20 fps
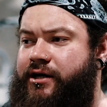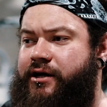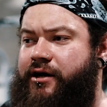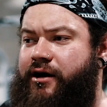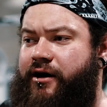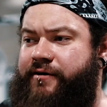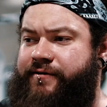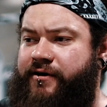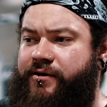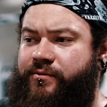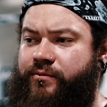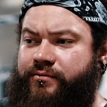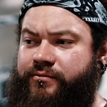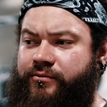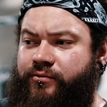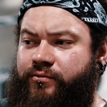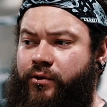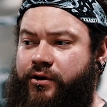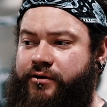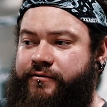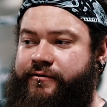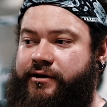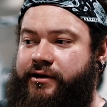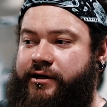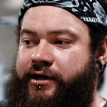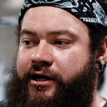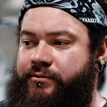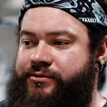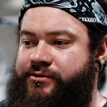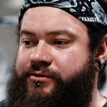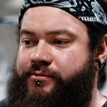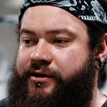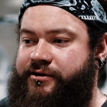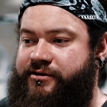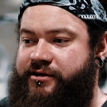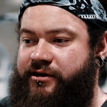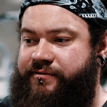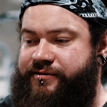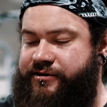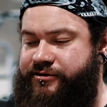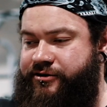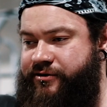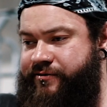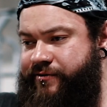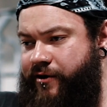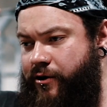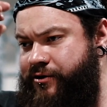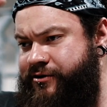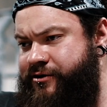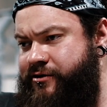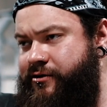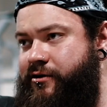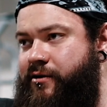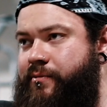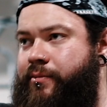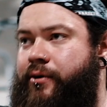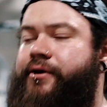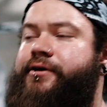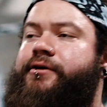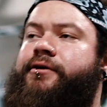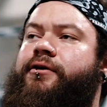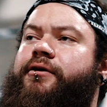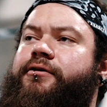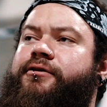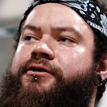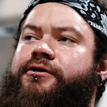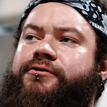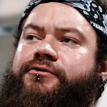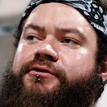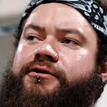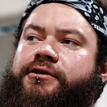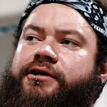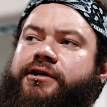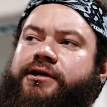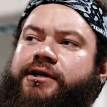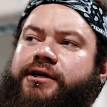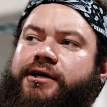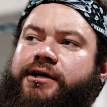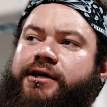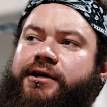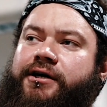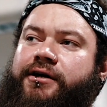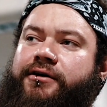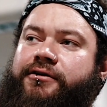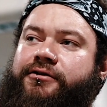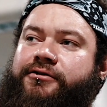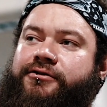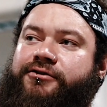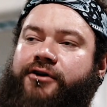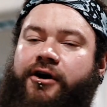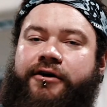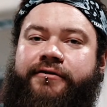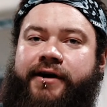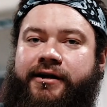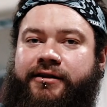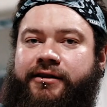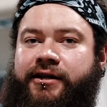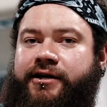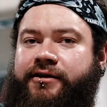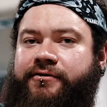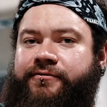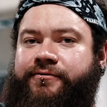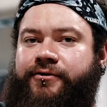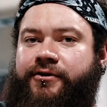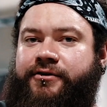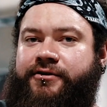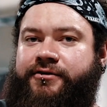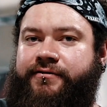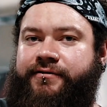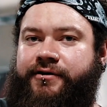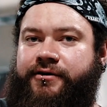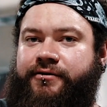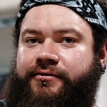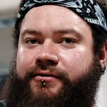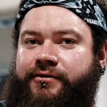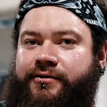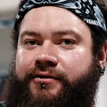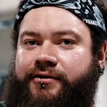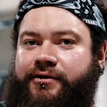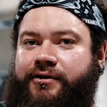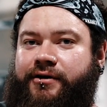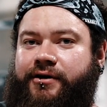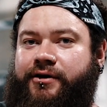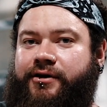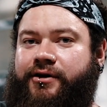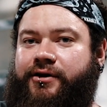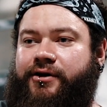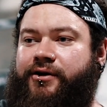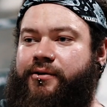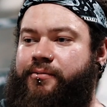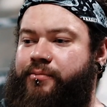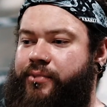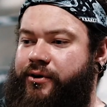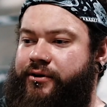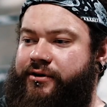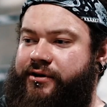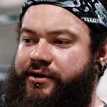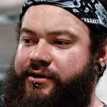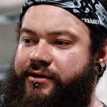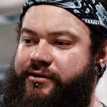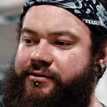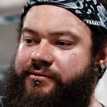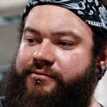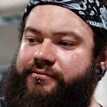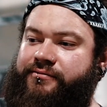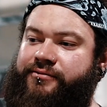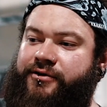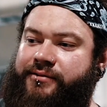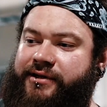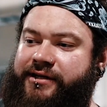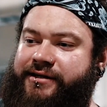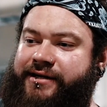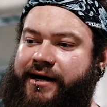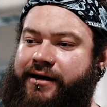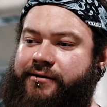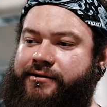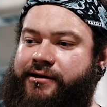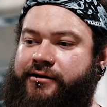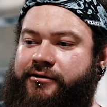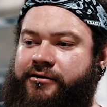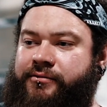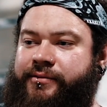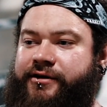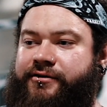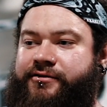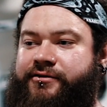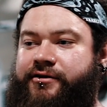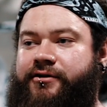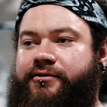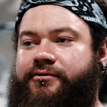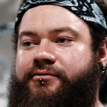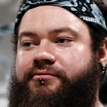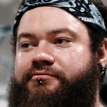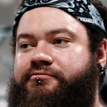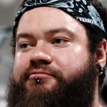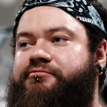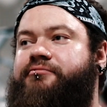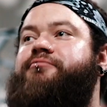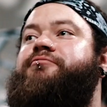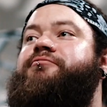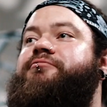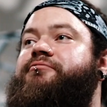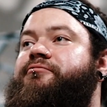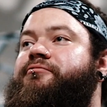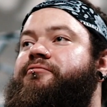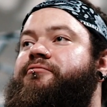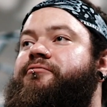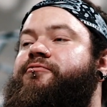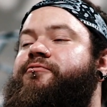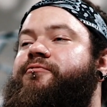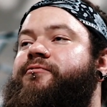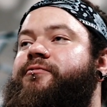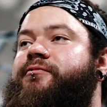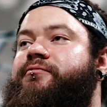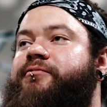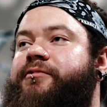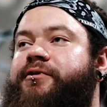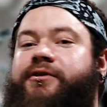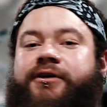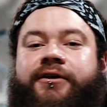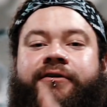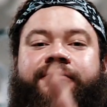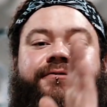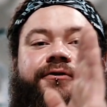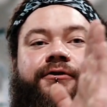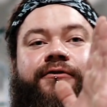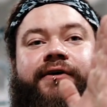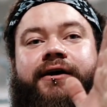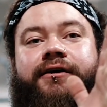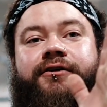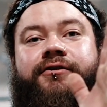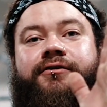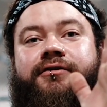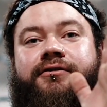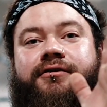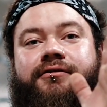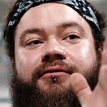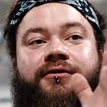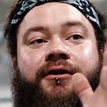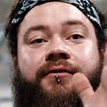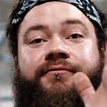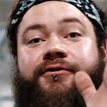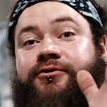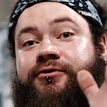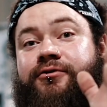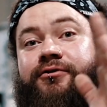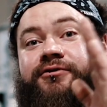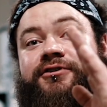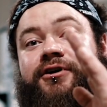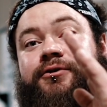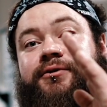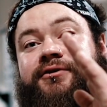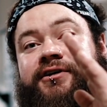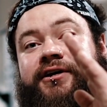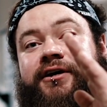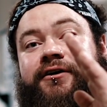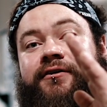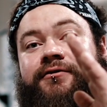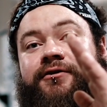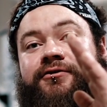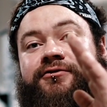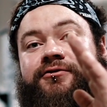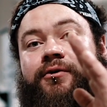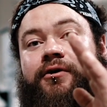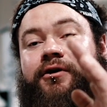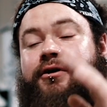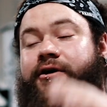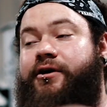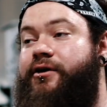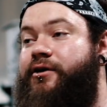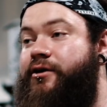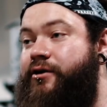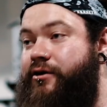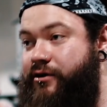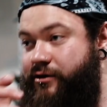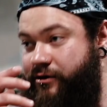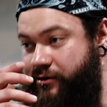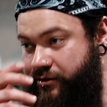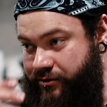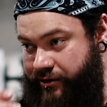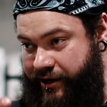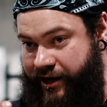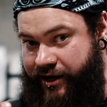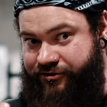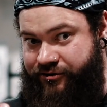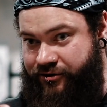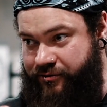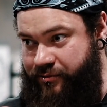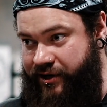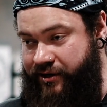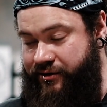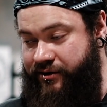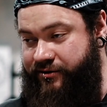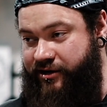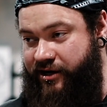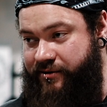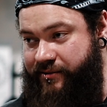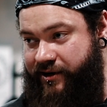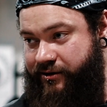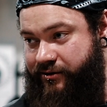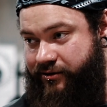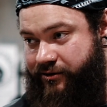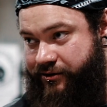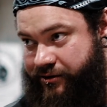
I find what really helps with myself is just focusing on a point, not usually directly in front of you, but probably down a little bit. So if your angle of your torso is here in the squat, your head should be at the same angle.